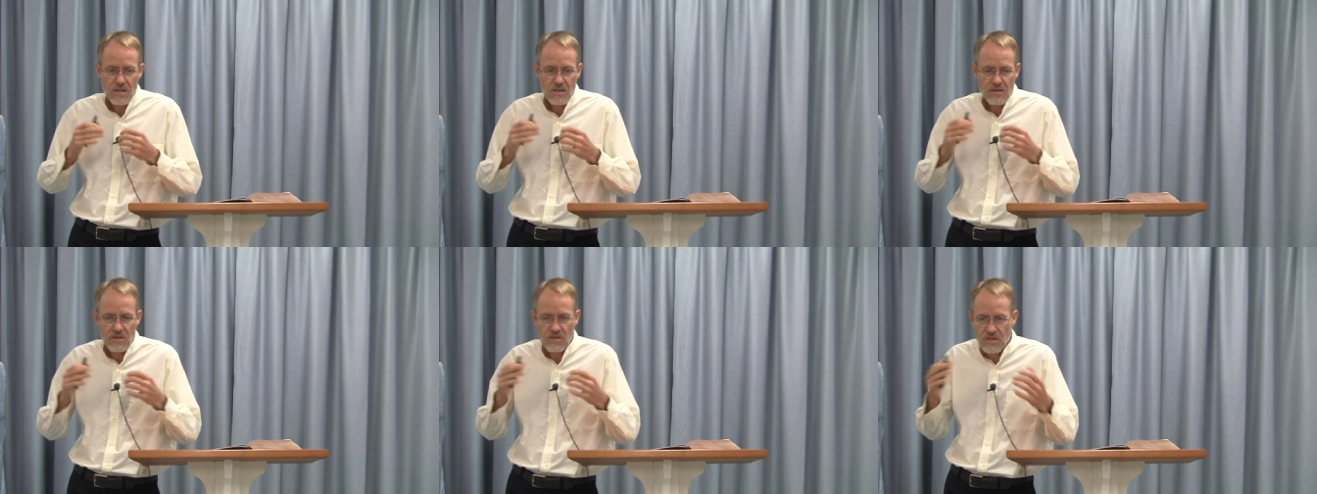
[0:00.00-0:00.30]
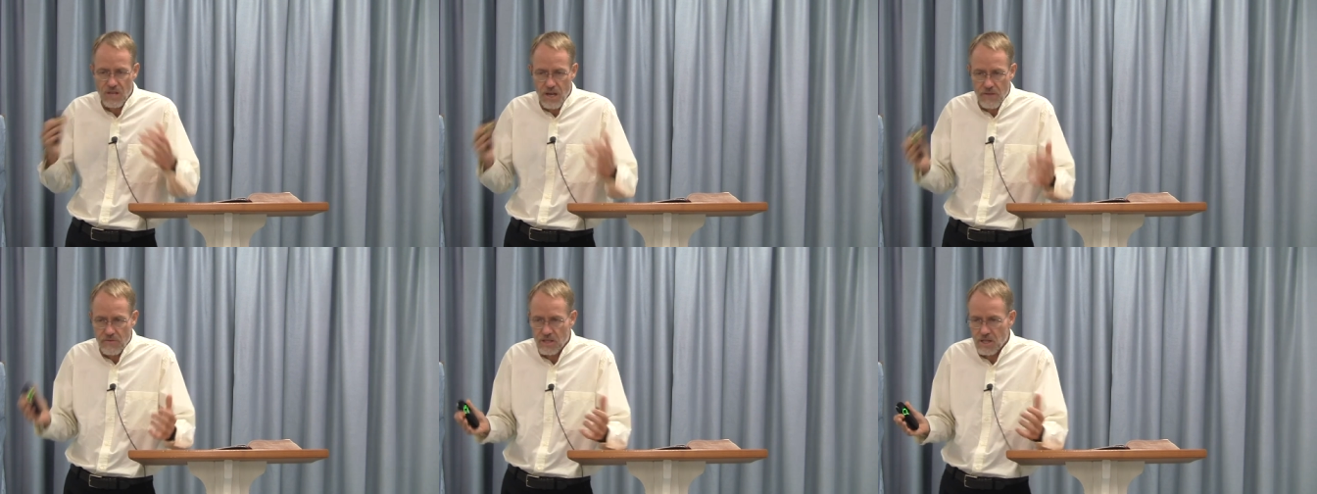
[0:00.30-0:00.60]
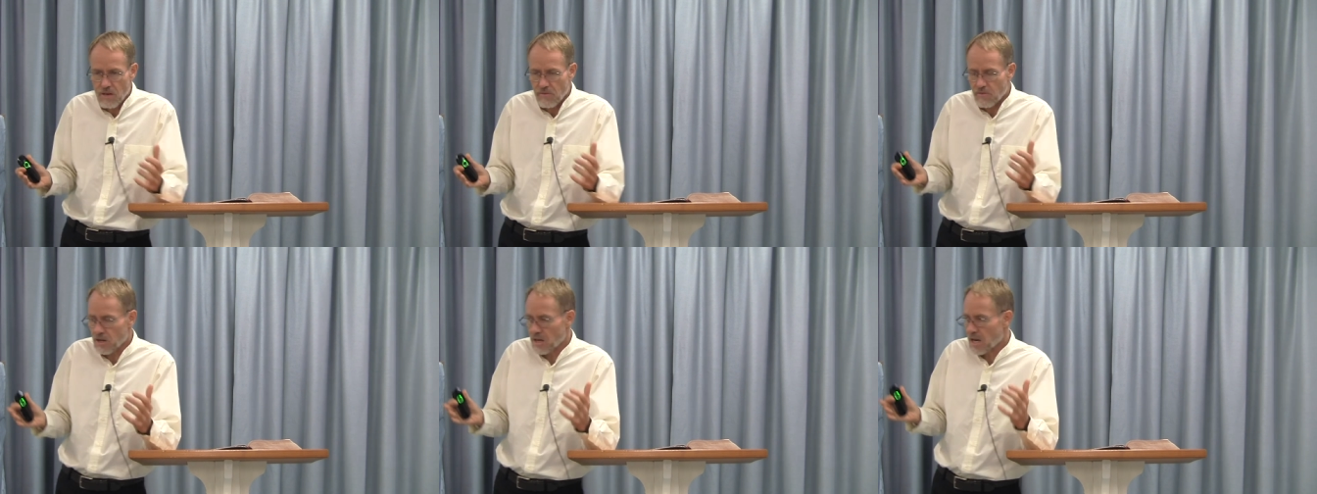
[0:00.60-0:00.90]
seven
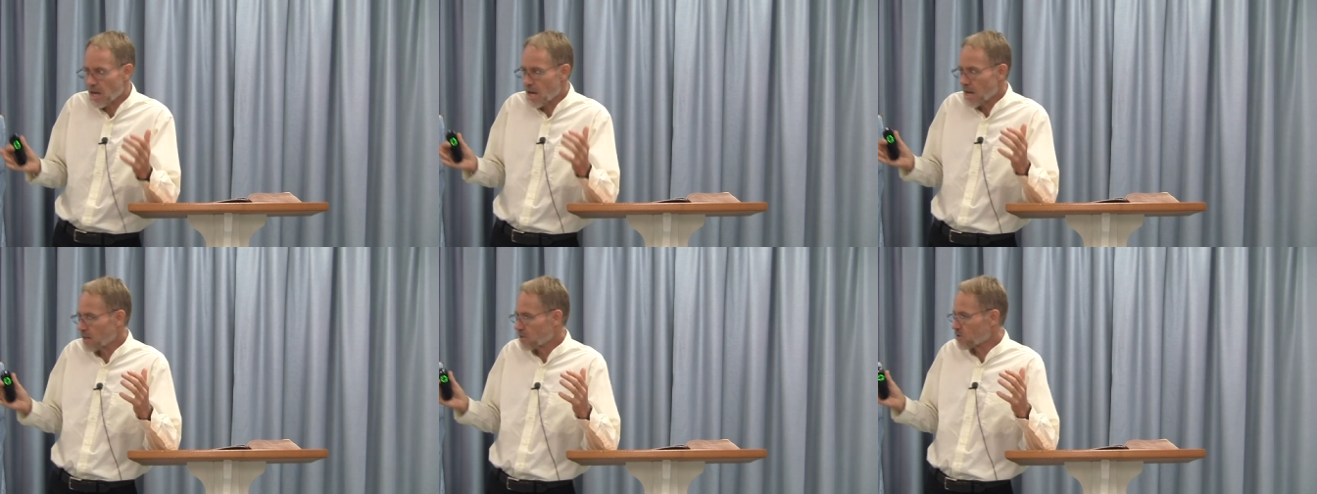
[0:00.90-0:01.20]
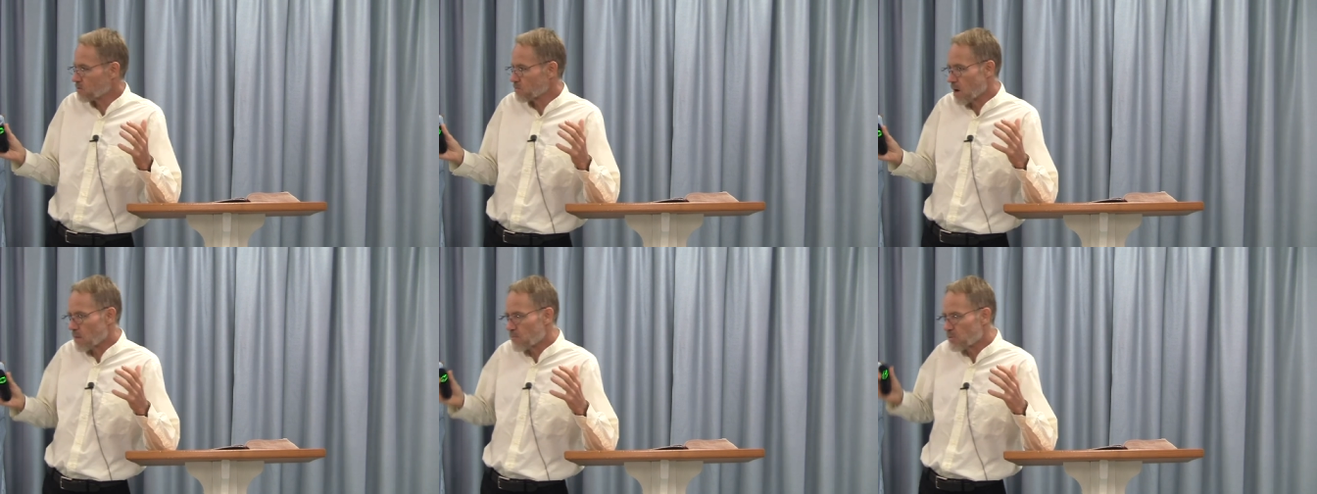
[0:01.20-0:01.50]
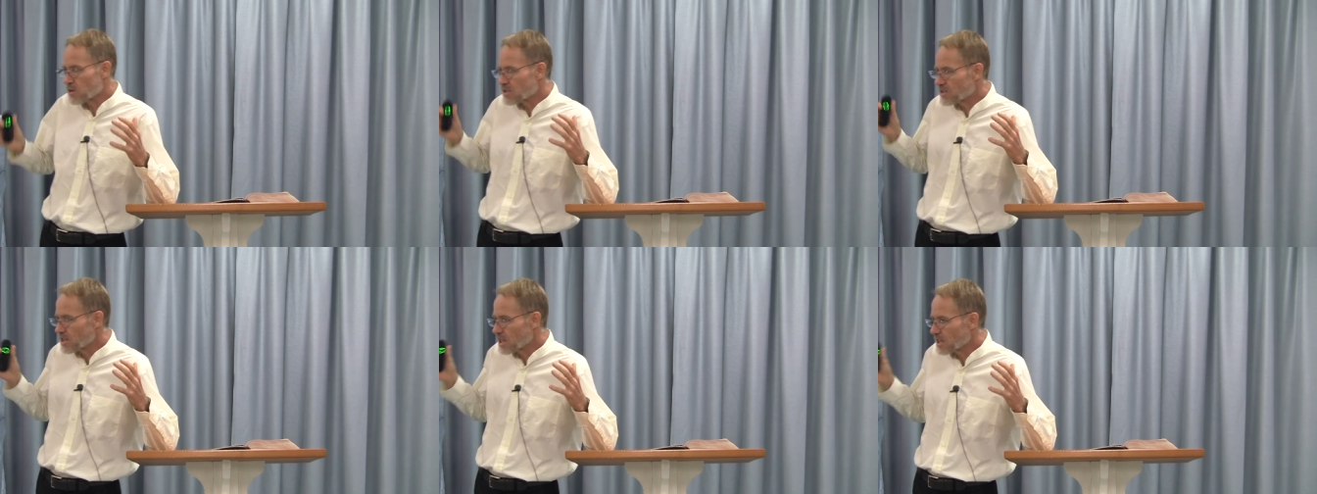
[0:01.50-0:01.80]
different heads
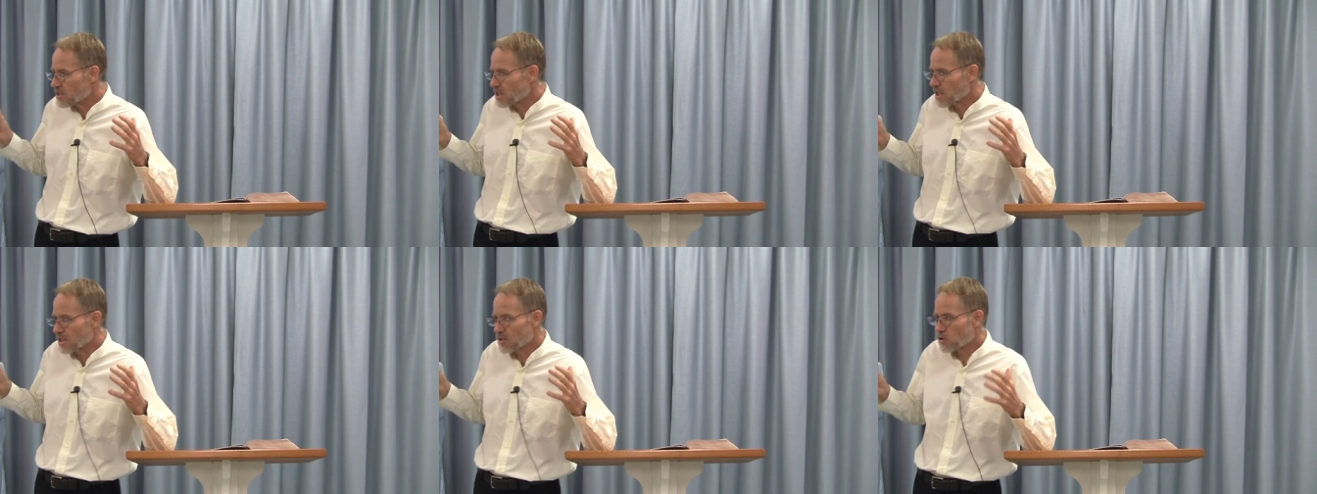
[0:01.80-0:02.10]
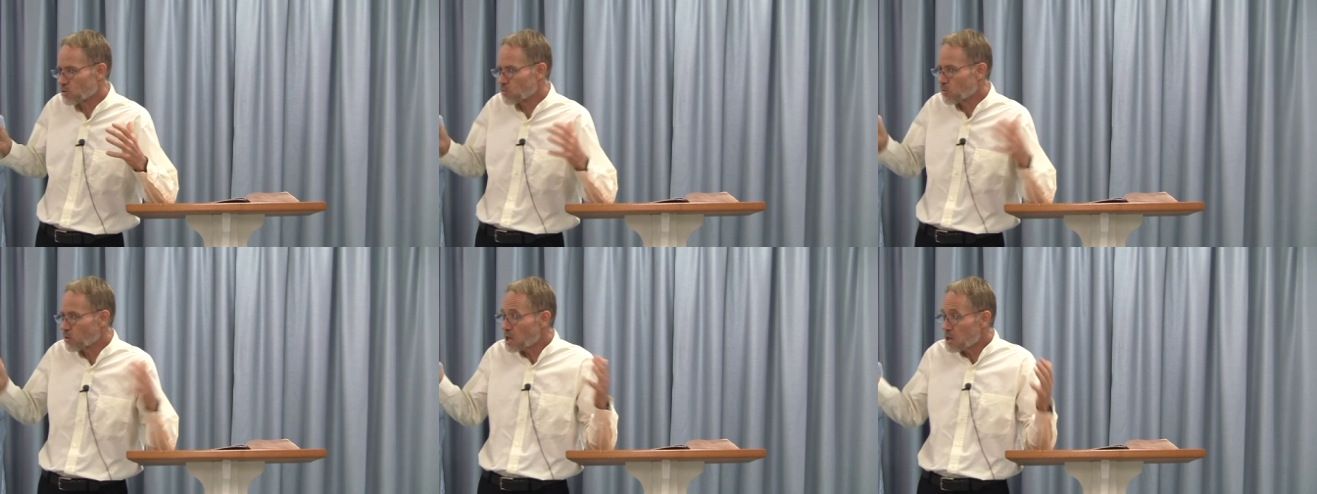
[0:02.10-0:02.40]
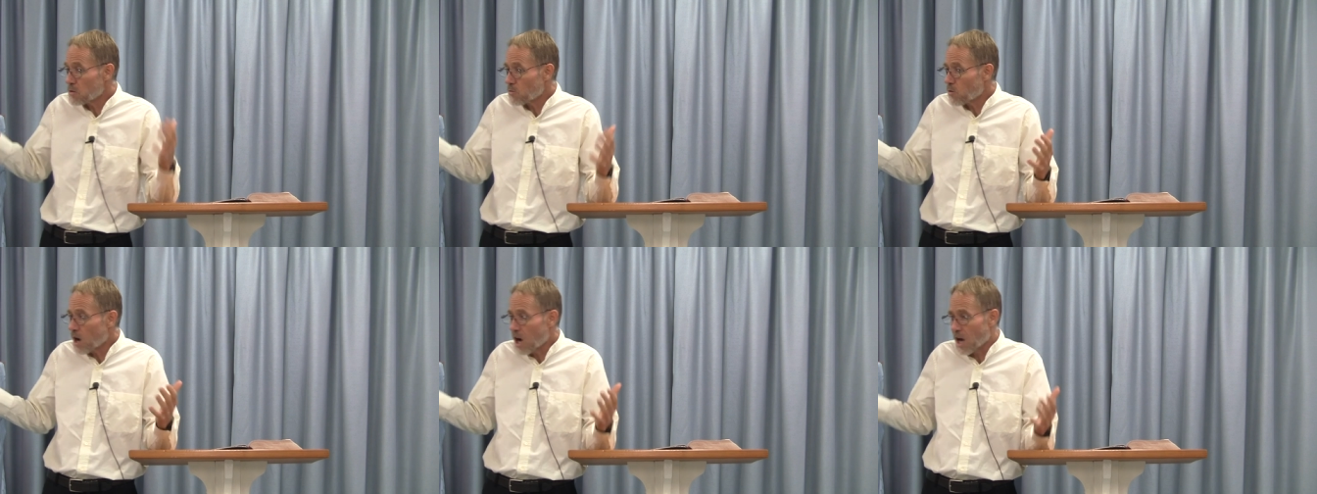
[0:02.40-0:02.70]
representing
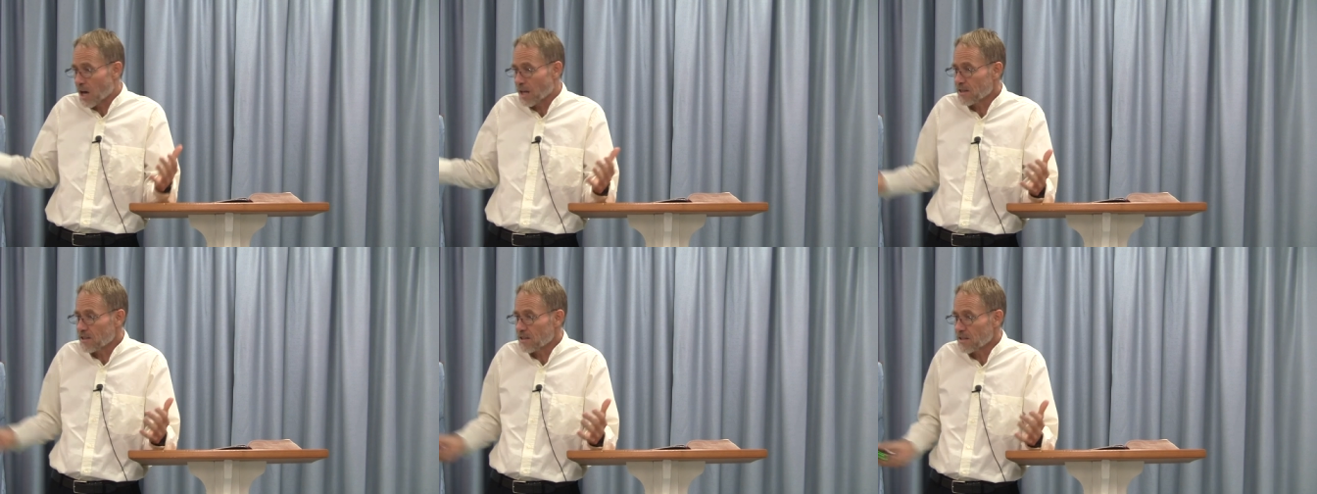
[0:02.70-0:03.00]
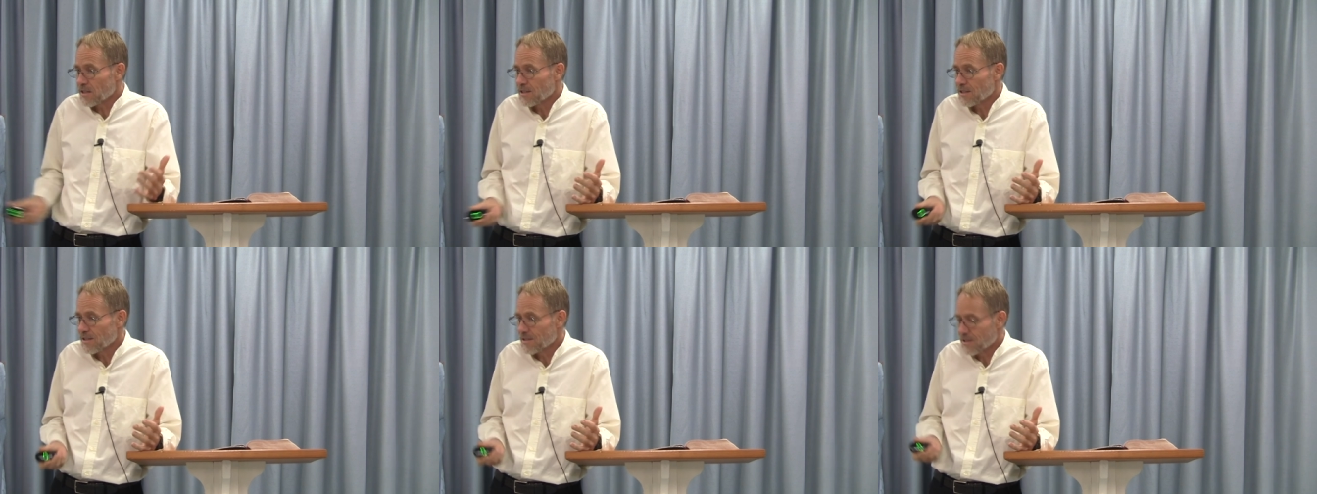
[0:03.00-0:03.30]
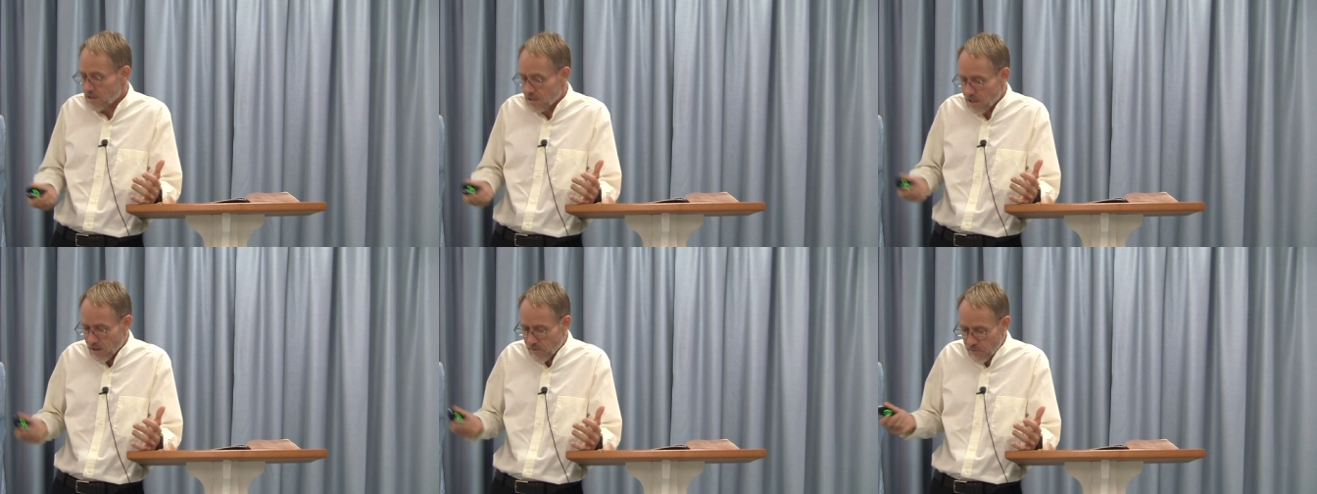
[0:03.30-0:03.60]
21
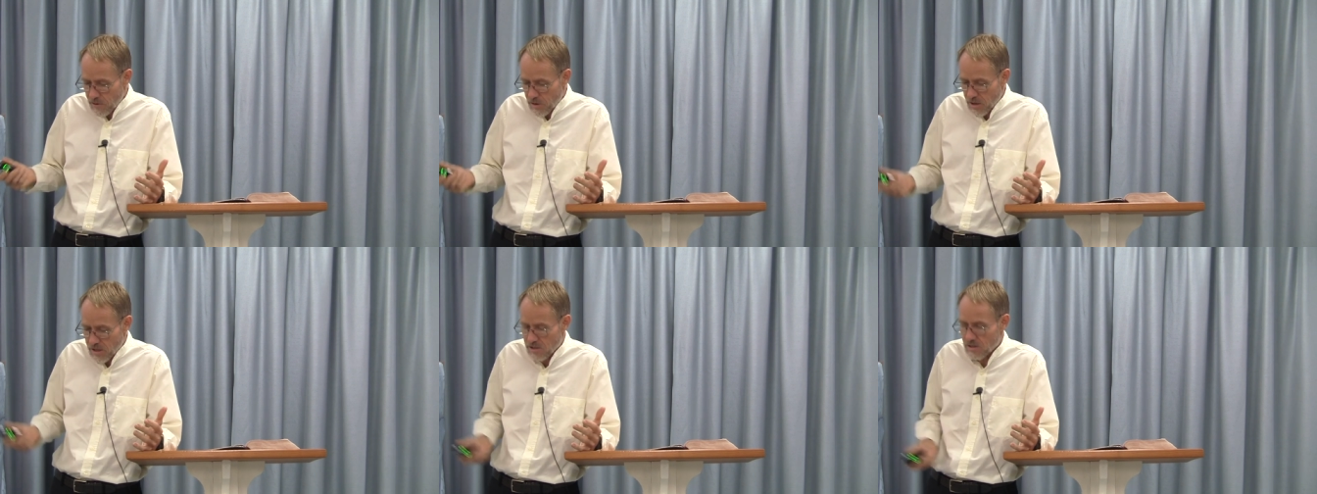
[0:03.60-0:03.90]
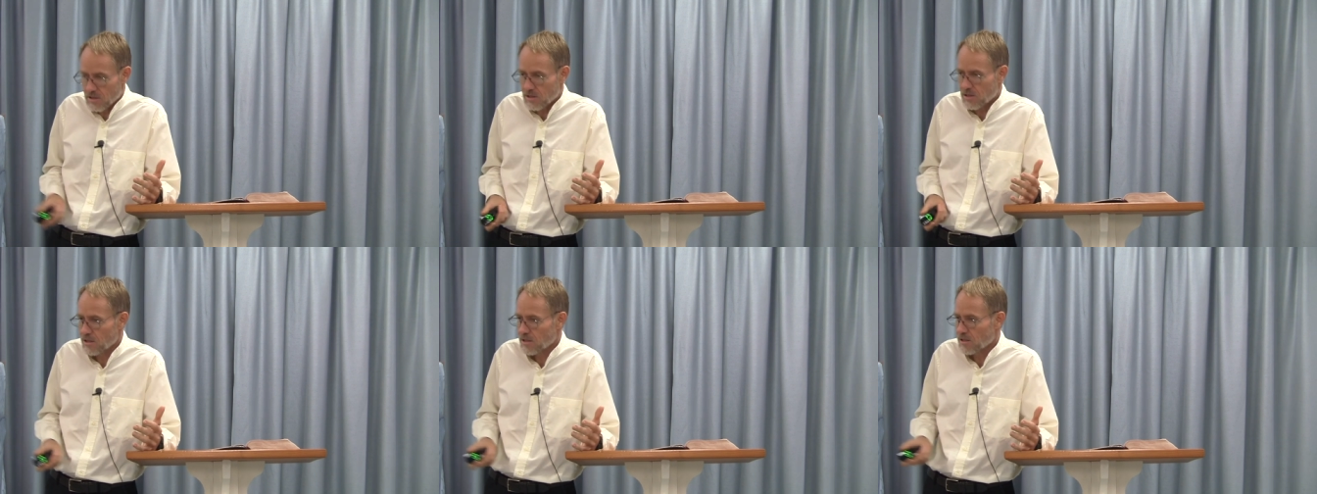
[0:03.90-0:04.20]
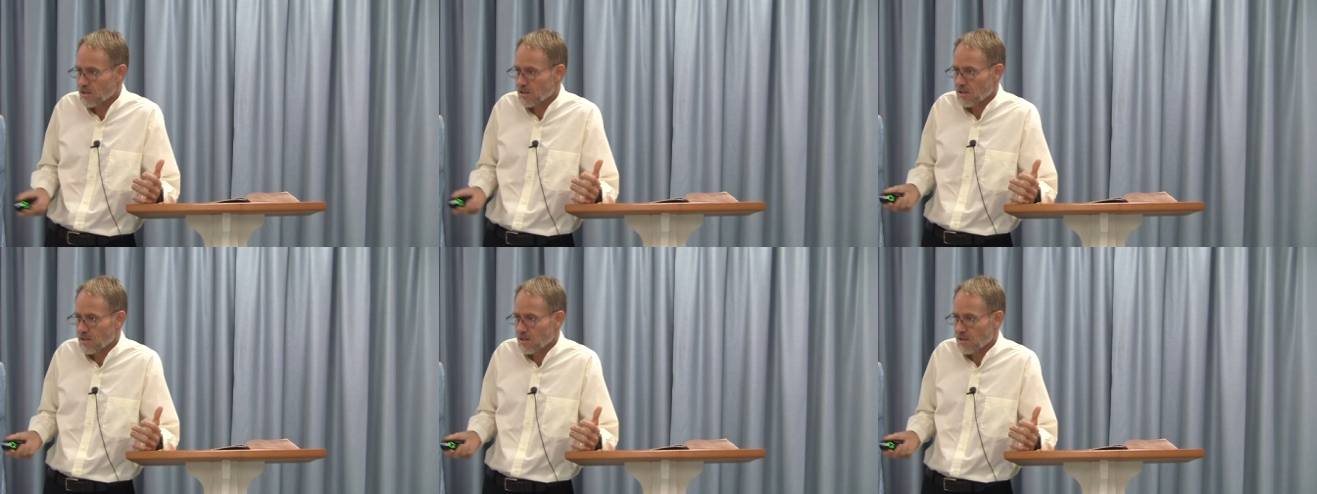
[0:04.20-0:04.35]
different,